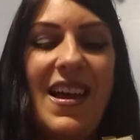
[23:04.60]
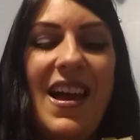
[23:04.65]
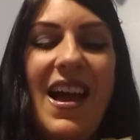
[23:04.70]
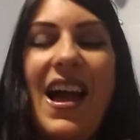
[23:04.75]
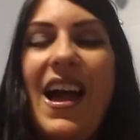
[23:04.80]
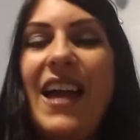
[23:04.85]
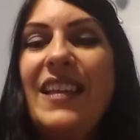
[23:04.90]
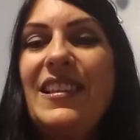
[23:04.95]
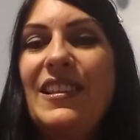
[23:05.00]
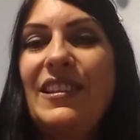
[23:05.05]

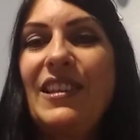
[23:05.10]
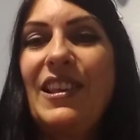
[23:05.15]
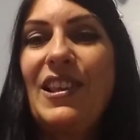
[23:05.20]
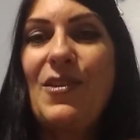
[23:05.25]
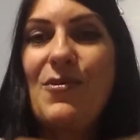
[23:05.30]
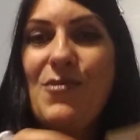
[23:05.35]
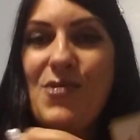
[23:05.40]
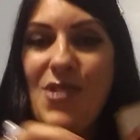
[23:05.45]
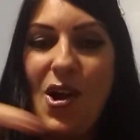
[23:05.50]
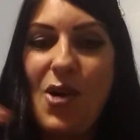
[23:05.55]
hide a
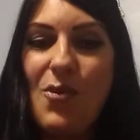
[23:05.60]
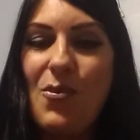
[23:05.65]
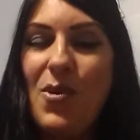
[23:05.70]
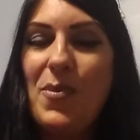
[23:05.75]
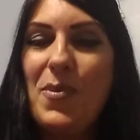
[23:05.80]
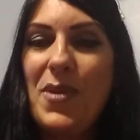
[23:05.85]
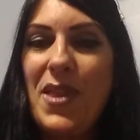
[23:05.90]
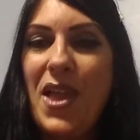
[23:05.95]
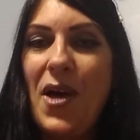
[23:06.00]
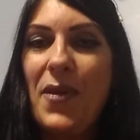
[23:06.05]
little without
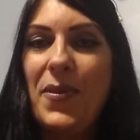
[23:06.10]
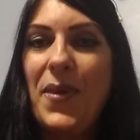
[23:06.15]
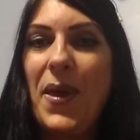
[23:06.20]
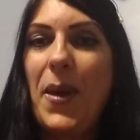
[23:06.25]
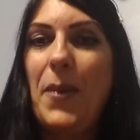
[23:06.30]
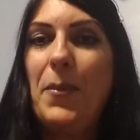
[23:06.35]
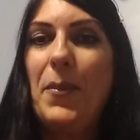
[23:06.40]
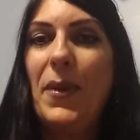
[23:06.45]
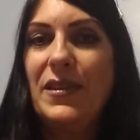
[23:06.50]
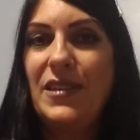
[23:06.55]
whipping out
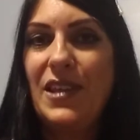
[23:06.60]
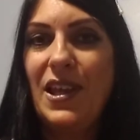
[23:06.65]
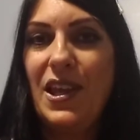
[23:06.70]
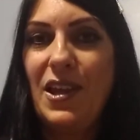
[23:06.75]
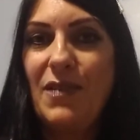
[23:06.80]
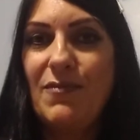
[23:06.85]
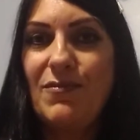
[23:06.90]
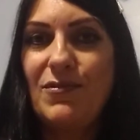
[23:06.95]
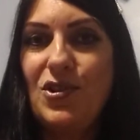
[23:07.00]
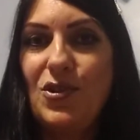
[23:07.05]
that
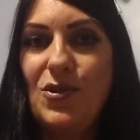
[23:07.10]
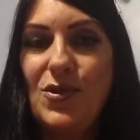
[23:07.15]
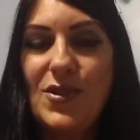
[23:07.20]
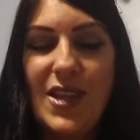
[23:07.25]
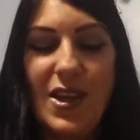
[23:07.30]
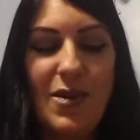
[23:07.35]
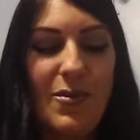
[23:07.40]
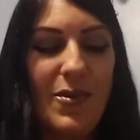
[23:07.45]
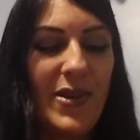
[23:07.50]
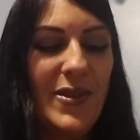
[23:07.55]
Monday,
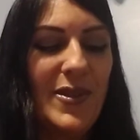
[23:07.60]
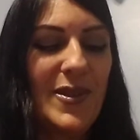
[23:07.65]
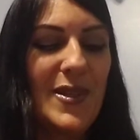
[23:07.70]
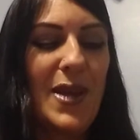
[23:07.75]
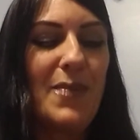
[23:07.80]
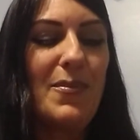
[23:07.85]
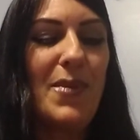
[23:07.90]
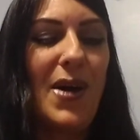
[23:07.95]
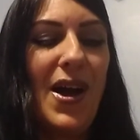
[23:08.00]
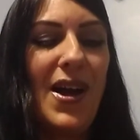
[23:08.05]
Tuesday,
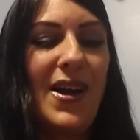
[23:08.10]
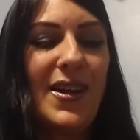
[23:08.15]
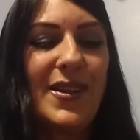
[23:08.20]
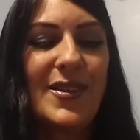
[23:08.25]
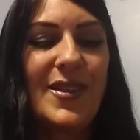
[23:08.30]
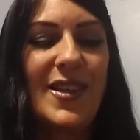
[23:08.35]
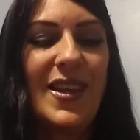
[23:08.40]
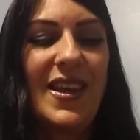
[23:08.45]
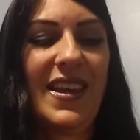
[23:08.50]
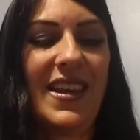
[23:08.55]
Wednesday box.
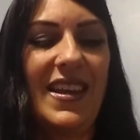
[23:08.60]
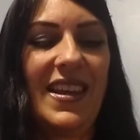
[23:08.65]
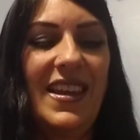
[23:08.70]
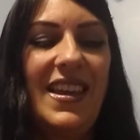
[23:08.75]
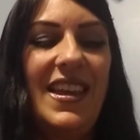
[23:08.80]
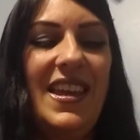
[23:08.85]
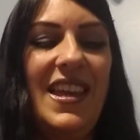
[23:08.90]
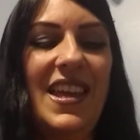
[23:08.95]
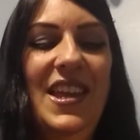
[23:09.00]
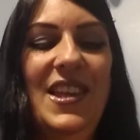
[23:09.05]

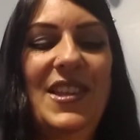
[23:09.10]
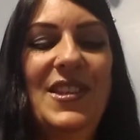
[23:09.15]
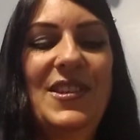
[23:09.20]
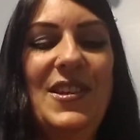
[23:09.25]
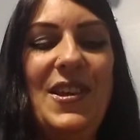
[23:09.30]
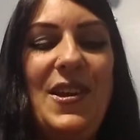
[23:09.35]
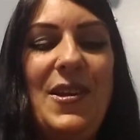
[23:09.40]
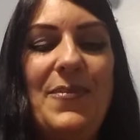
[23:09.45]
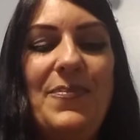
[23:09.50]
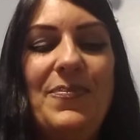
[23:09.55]
And
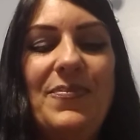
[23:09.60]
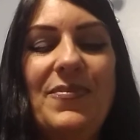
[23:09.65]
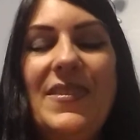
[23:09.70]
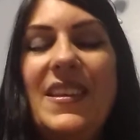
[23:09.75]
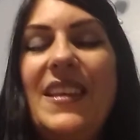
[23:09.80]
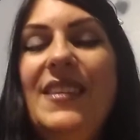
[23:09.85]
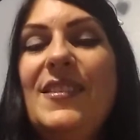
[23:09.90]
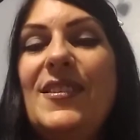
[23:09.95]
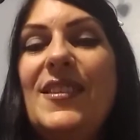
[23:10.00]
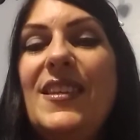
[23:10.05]

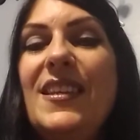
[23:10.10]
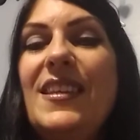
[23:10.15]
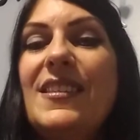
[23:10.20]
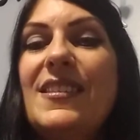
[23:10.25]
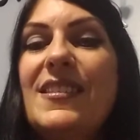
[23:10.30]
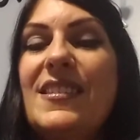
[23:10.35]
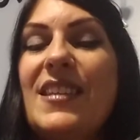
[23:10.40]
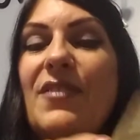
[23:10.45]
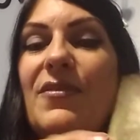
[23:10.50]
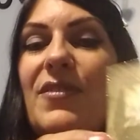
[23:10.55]
see,
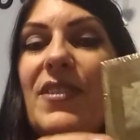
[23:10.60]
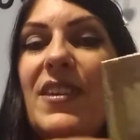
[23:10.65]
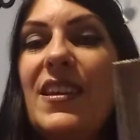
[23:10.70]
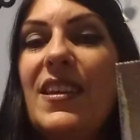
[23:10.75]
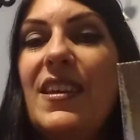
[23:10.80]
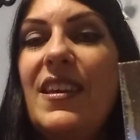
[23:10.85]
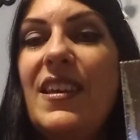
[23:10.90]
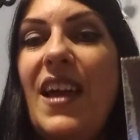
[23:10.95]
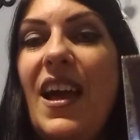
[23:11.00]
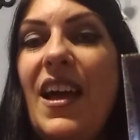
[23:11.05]
it's
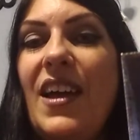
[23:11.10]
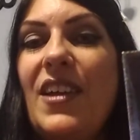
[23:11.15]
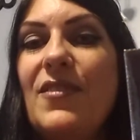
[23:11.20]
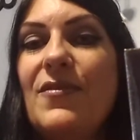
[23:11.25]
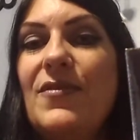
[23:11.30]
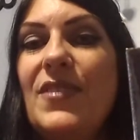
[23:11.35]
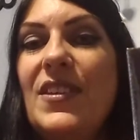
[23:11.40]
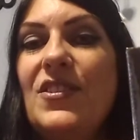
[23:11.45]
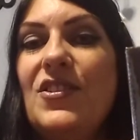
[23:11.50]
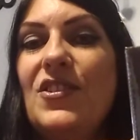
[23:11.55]
definitely got
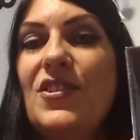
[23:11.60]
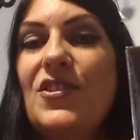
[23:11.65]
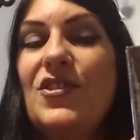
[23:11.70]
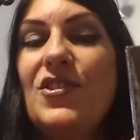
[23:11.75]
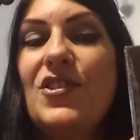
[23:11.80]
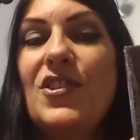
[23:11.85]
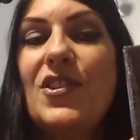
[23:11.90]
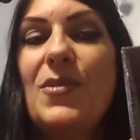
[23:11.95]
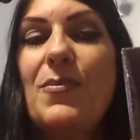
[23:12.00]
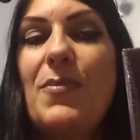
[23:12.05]

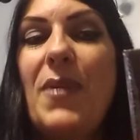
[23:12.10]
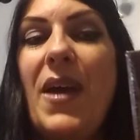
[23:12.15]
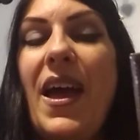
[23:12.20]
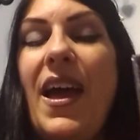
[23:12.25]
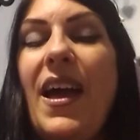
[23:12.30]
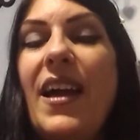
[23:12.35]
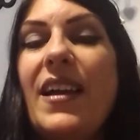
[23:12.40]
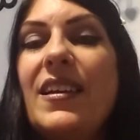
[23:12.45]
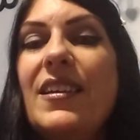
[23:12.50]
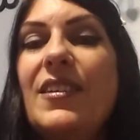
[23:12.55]
vintage to the
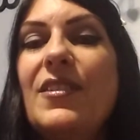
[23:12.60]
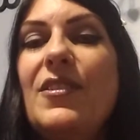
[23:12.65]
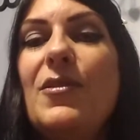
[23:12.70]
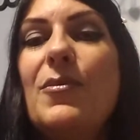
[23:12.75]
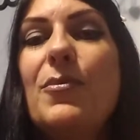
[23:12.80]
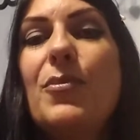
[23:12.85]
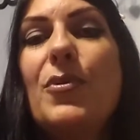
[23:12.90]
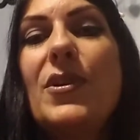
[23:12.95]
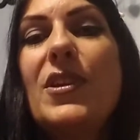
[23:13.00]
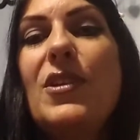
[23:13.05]
back and
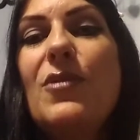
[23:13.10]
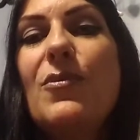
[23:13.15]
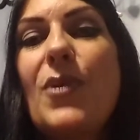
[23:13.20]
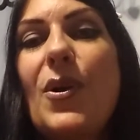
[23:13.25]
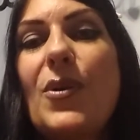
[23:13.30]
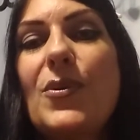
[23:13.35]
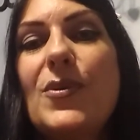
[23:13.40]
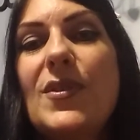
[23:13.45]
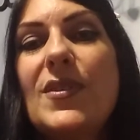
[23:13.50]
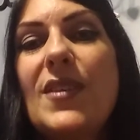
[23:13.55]
the pretty
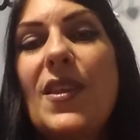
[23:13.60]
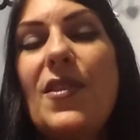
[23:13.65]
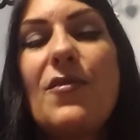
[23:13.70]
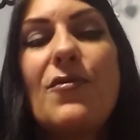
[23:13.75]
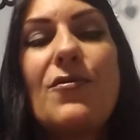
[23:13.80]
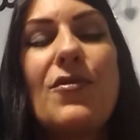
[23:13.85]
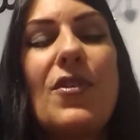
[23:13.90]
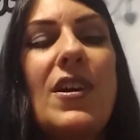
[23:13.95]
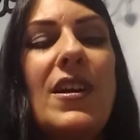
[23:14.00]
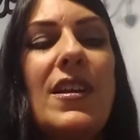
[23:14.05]
roses on the
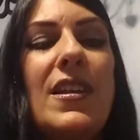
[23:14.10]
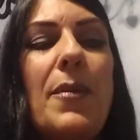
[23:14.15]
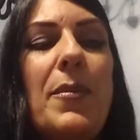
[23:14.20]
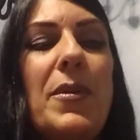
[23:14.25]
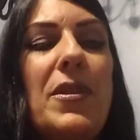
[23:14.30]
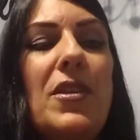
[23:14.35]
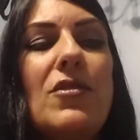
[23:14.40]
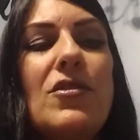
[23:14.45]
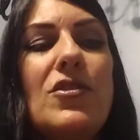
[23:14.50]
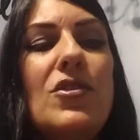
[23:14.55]
front. I
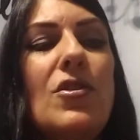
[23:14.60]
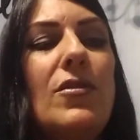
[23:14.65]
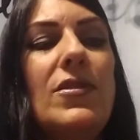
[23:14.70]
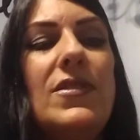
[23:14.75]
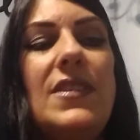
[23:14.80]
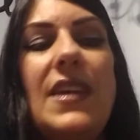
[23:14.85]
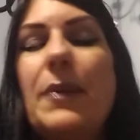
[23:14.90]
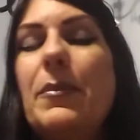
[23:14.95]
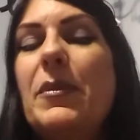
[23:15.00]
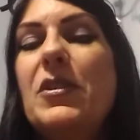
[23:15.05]
mean, there's no
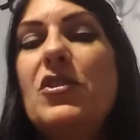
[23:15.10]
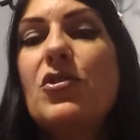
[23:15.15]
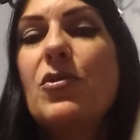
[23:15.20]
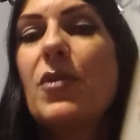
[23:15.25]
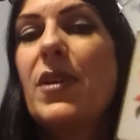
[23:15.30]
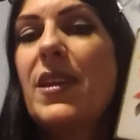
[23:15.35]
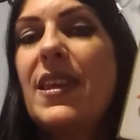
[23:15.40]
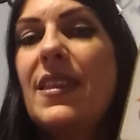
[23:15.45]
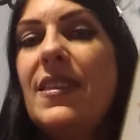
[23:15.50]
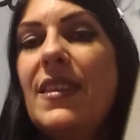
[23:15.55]
damage
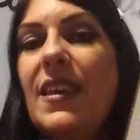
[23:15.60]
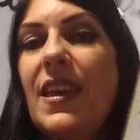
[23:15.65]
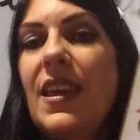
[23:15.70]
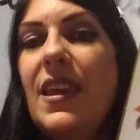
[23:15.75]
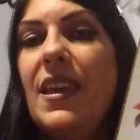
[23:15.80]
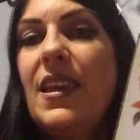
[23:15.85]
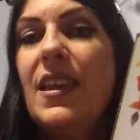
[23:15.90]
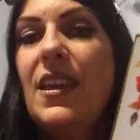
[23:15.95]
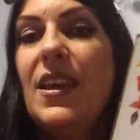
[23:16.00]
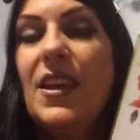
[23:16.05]
or
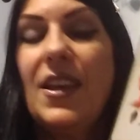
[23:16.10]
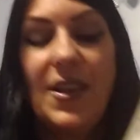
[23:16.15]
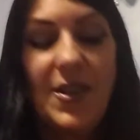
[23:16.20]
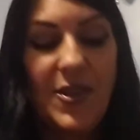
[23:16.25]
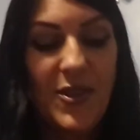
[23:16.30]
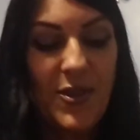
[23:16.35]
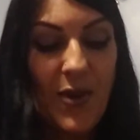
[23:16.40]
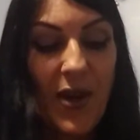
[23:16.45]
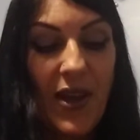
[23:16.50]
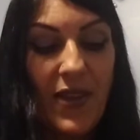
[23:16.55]
anything,
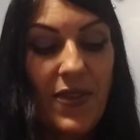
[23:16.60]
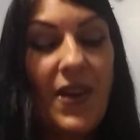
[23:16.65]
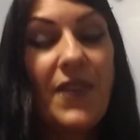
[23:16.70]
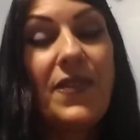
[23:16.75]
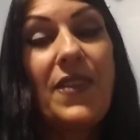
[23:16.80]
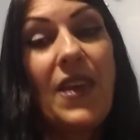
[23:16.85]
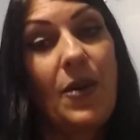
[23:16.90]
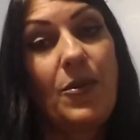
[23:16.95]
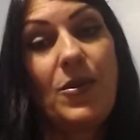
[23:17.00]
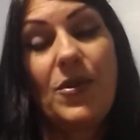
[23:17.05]
so I
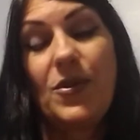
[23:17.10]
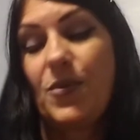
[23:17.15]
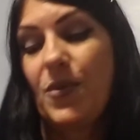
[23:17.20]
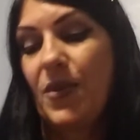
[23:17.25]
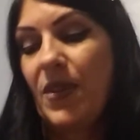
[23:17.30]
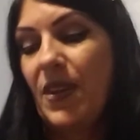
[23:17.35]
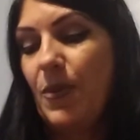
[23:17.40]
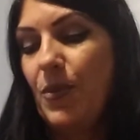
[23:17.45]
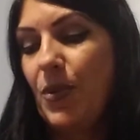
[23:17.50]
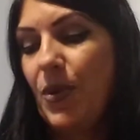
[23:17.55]
thought that was
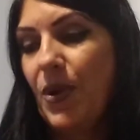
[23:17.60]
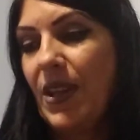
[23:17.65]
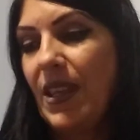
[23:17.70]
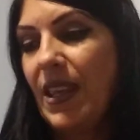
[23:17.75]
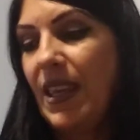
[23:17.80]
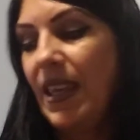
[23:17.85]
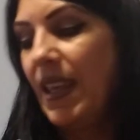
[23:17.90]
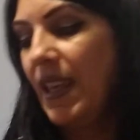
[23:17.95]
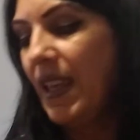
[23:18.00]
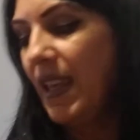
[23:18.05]
really
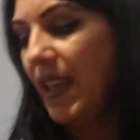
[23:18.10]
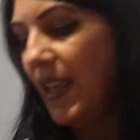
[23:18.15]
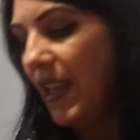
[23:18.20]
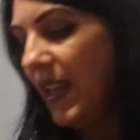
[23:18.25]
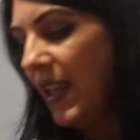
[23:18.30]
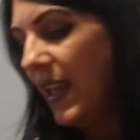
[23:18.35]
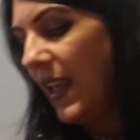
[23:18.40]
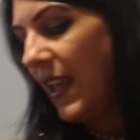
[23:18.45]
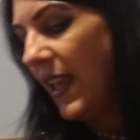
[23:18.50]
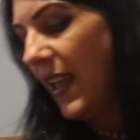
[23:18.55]
pretty.
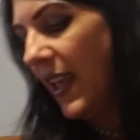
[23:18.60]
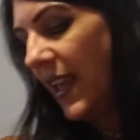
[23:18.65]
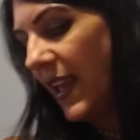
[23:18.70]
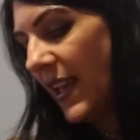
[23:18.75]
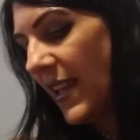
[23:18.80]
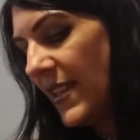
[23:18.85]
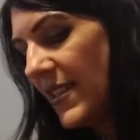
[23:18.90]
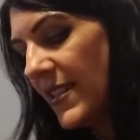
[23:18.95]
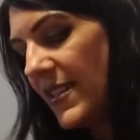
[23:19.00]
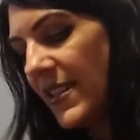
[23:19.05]

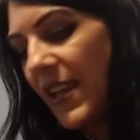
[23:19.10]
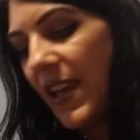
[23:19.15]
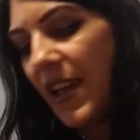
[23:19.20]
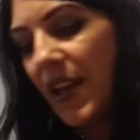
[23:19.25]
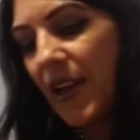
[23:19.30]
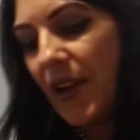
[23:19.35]
And